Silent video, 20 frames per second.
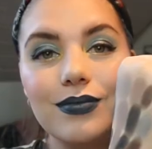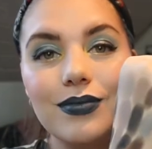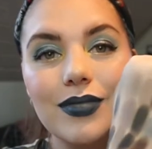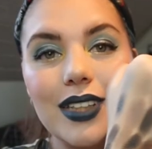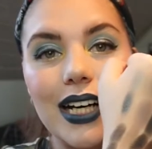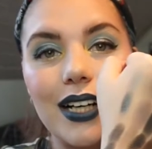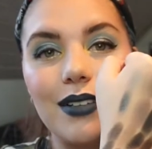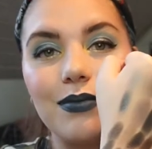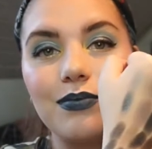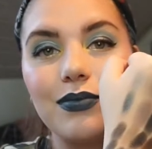
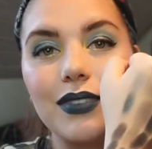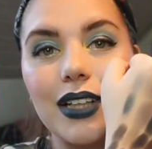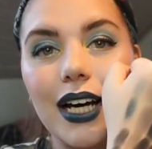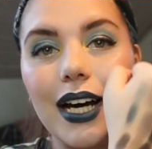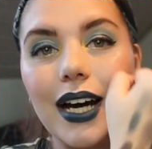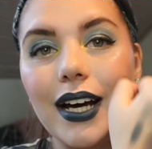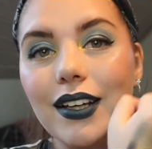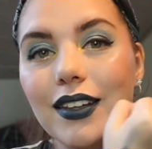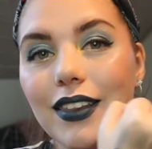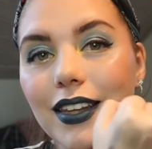Yeah,
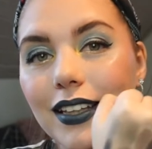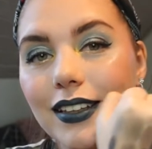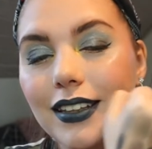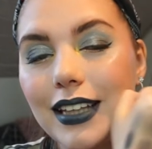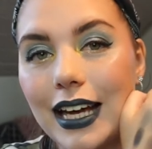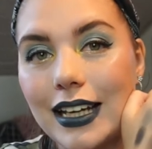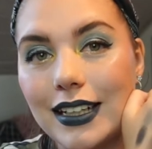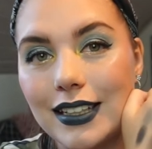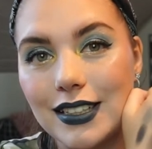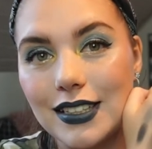I think
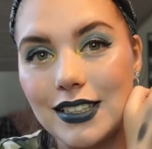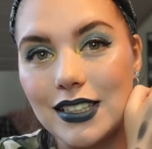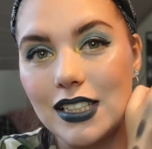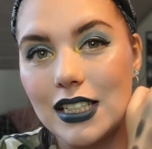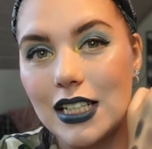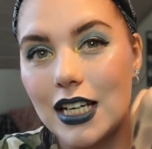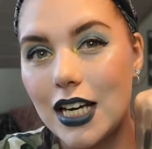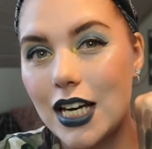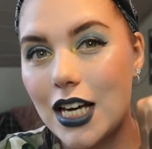that is